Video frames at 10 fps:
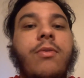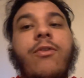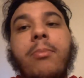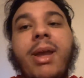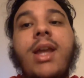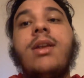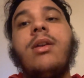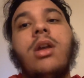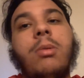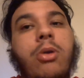For
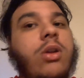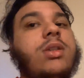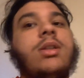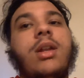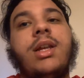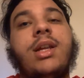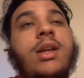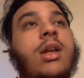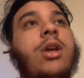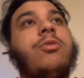me,
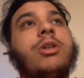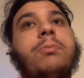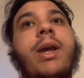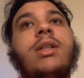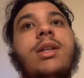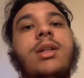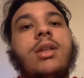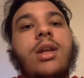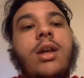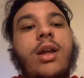personally, respecting
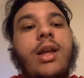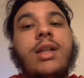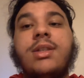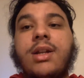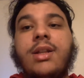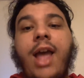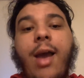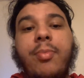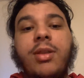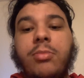the incident that
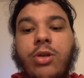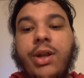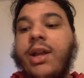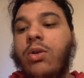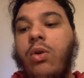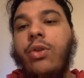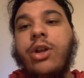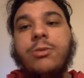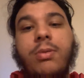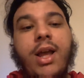happened in Munich and all
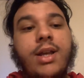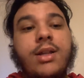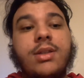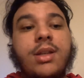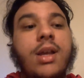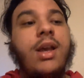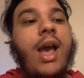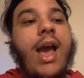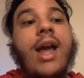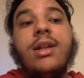those players...
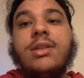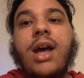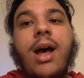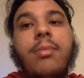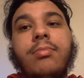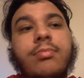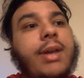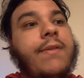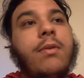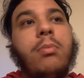And
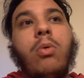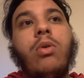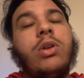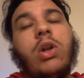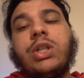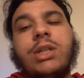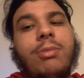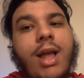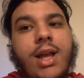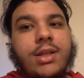even more, not just
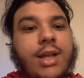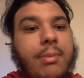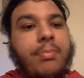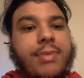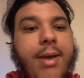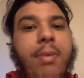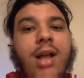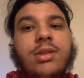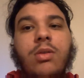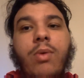players that
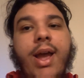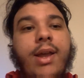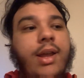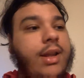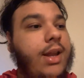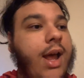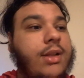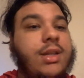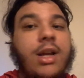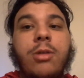passed away in
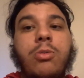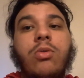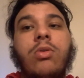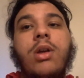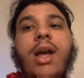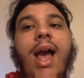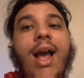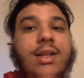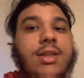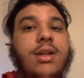that terrible
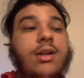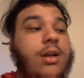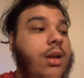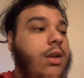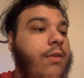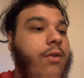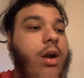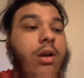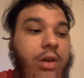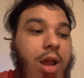accident for
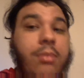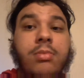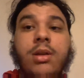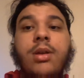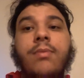our club.